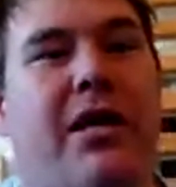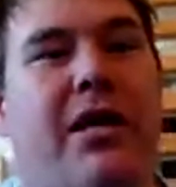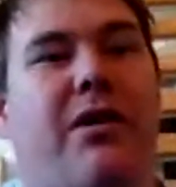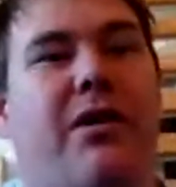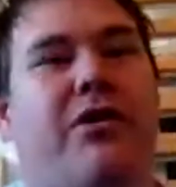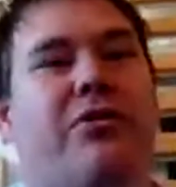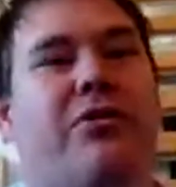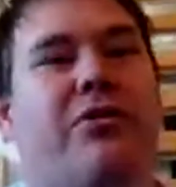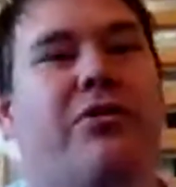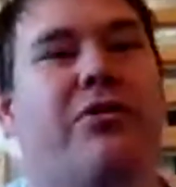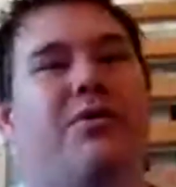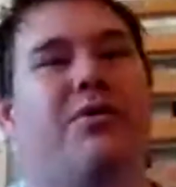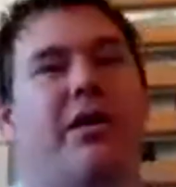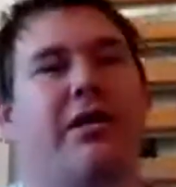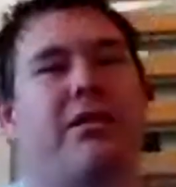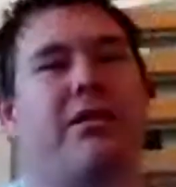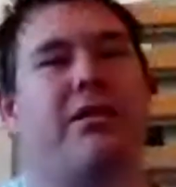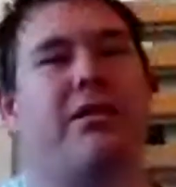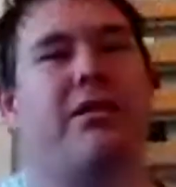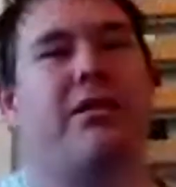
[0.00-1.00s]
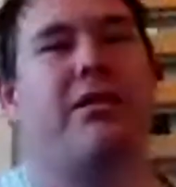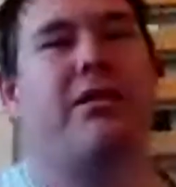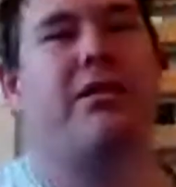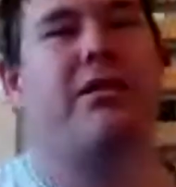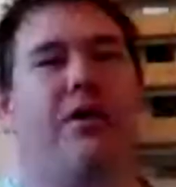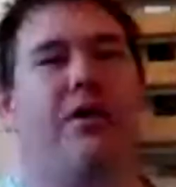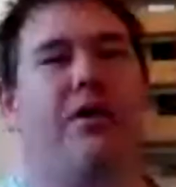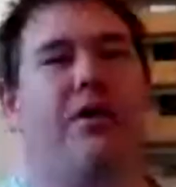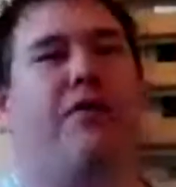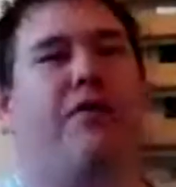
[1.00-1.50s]
top 10 news websites
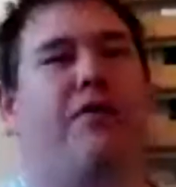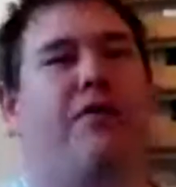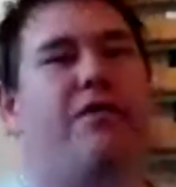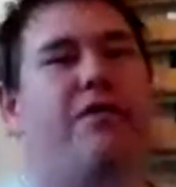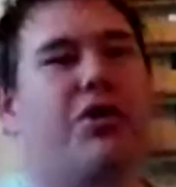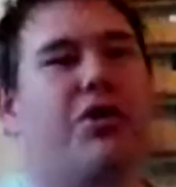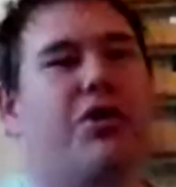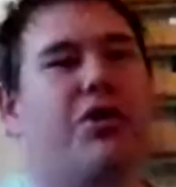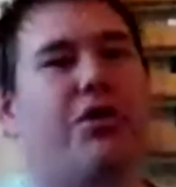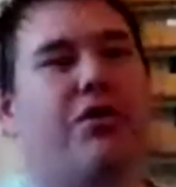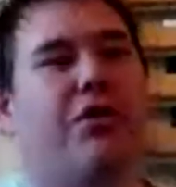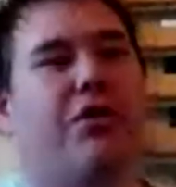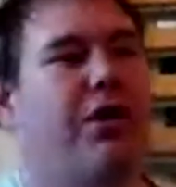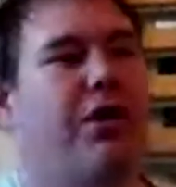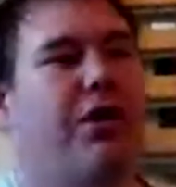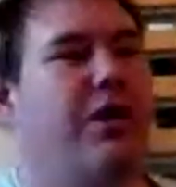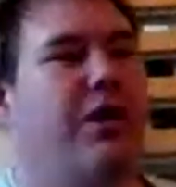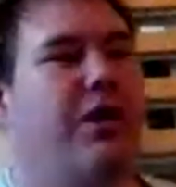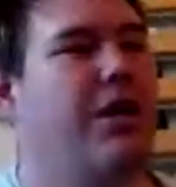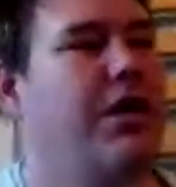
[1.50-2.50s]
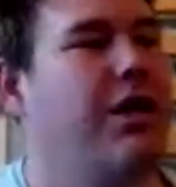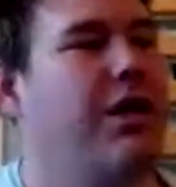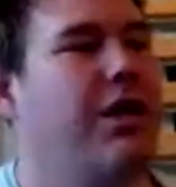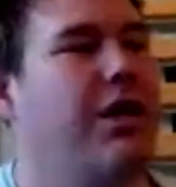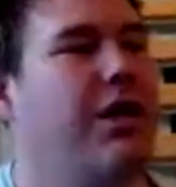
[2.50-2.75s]
of June